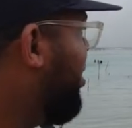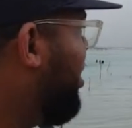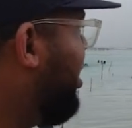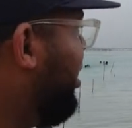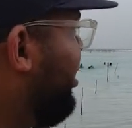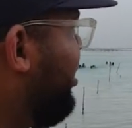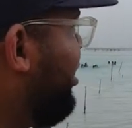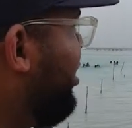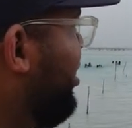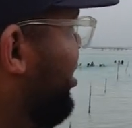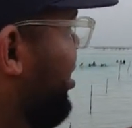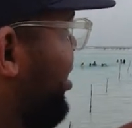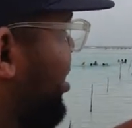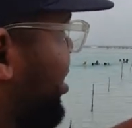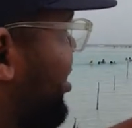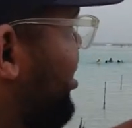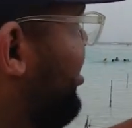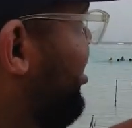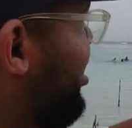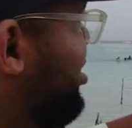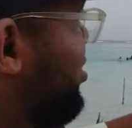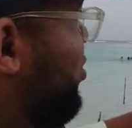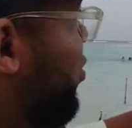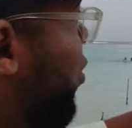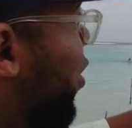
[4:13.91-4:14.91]
But
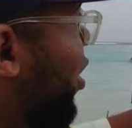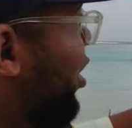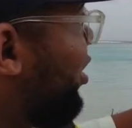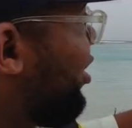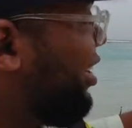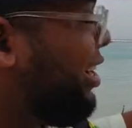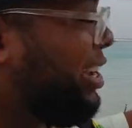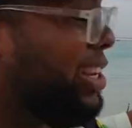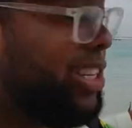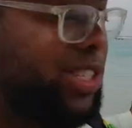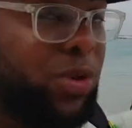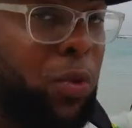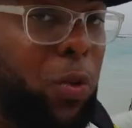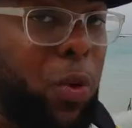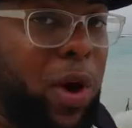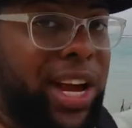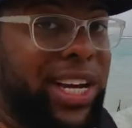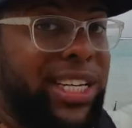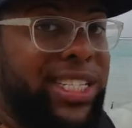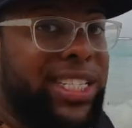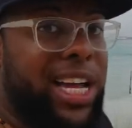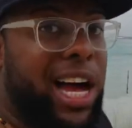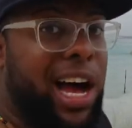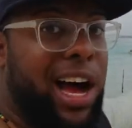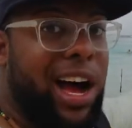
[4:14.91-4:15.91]
this water is
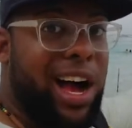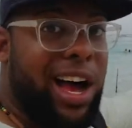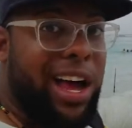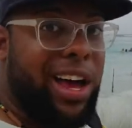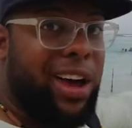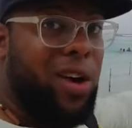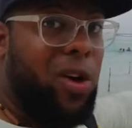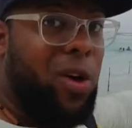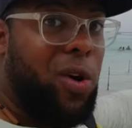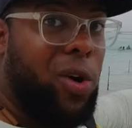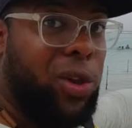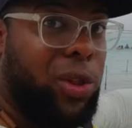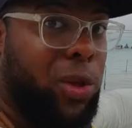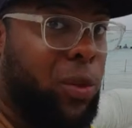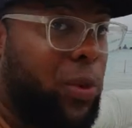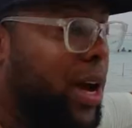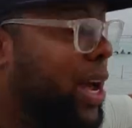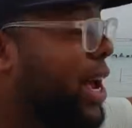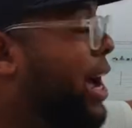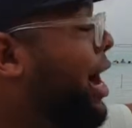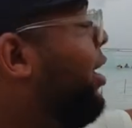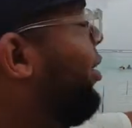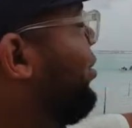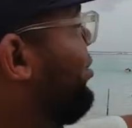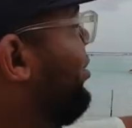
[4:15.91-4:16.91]
waist high all the
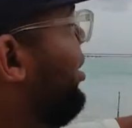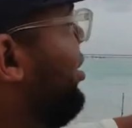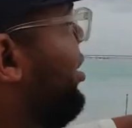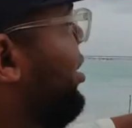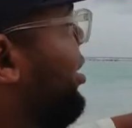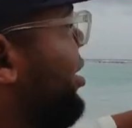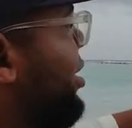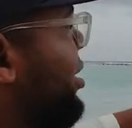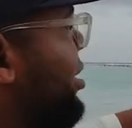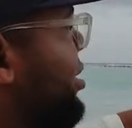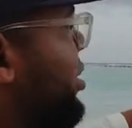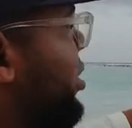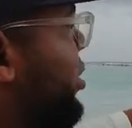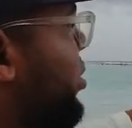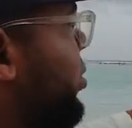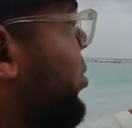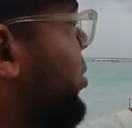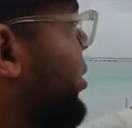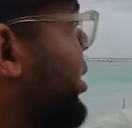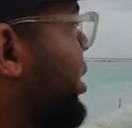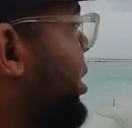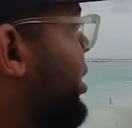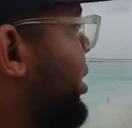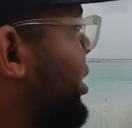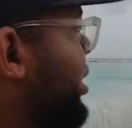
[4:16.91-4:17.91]
way out
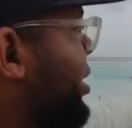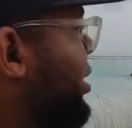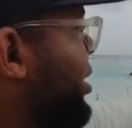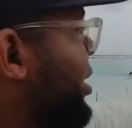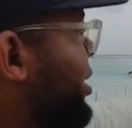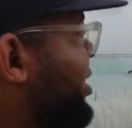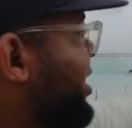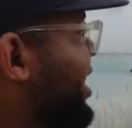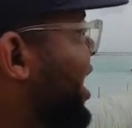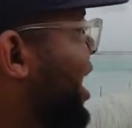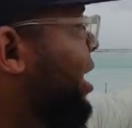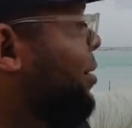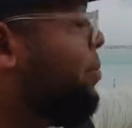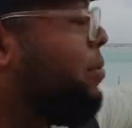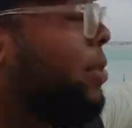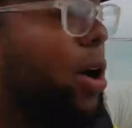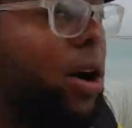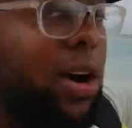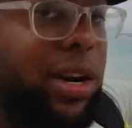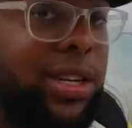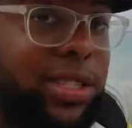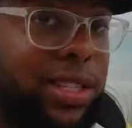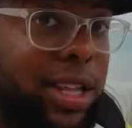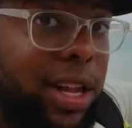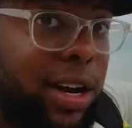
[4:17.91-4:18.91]
to the, the
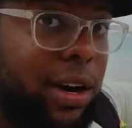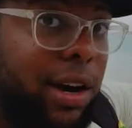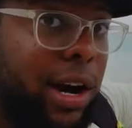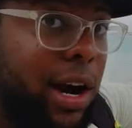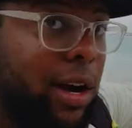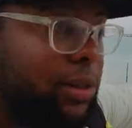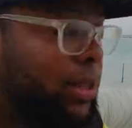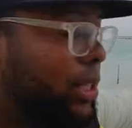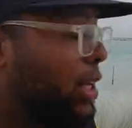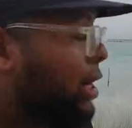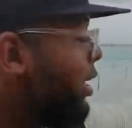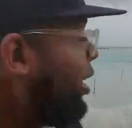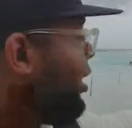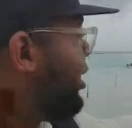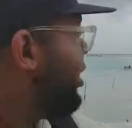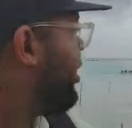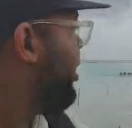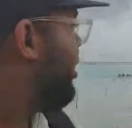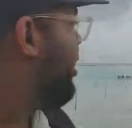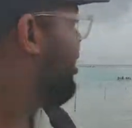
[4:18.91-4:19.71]
sandbars that are out there.